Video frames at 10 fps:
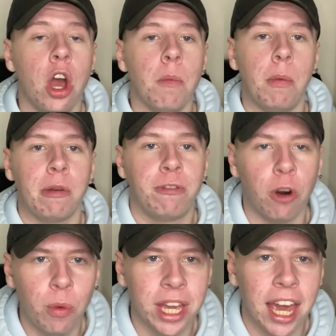But
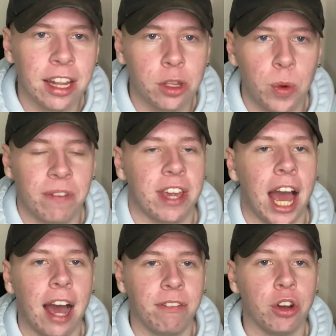before we get into it, if you
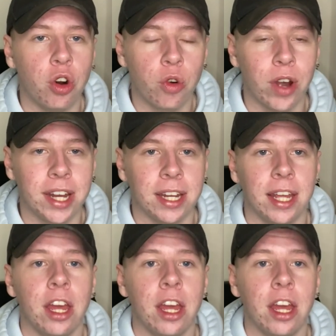haven't already,